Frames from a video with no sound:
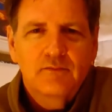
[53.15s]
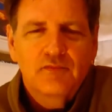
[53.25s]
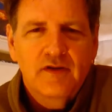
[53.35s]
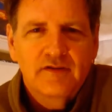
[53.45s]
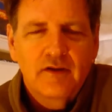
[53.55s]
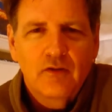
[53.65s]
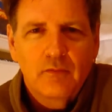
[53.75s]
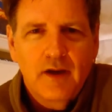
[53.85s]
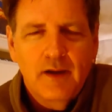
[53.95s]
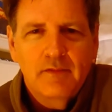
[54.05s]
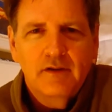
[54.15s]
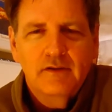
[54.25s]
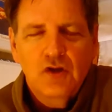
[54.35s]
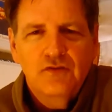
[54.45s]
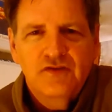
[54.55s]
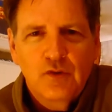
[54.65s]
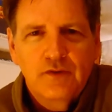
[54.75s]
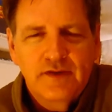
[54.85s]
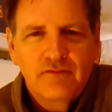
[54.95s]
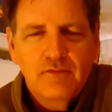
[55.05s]
President Obama chose to
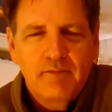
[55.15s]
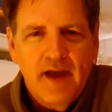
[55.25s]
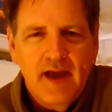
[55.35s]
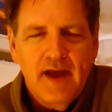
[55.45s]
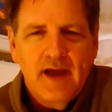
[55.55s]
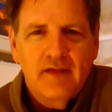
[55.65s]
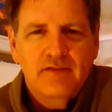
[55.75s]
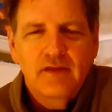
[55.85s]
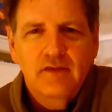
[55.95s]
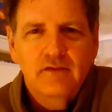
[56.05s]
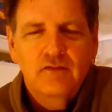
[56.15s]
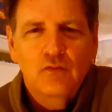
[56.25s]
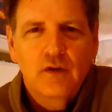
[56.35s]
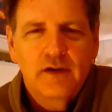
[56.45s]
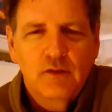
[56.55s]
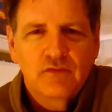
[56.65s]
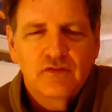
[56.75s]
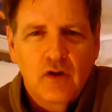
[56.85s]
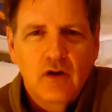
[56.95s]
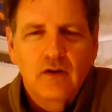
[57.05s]
go a different path than to what he
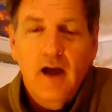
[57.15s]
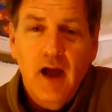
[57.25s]
was called.